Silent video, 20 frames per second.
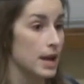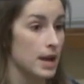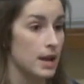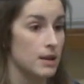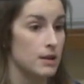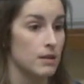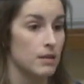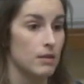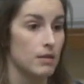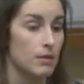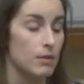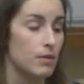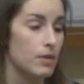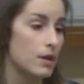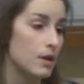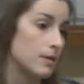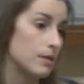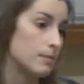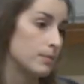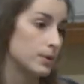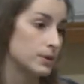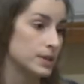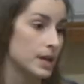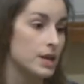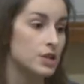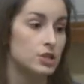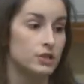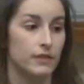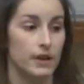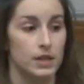in the
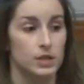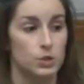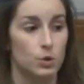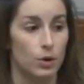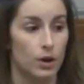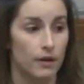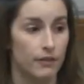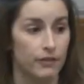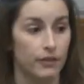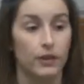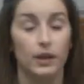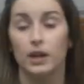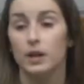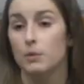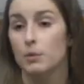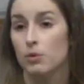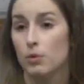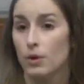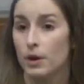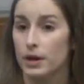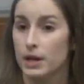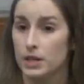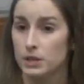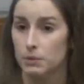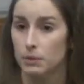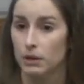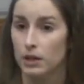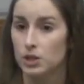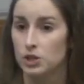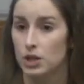percentage of us who are affiliated with
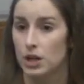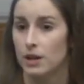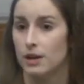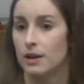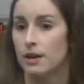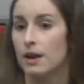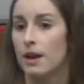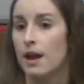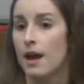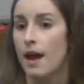organized religion.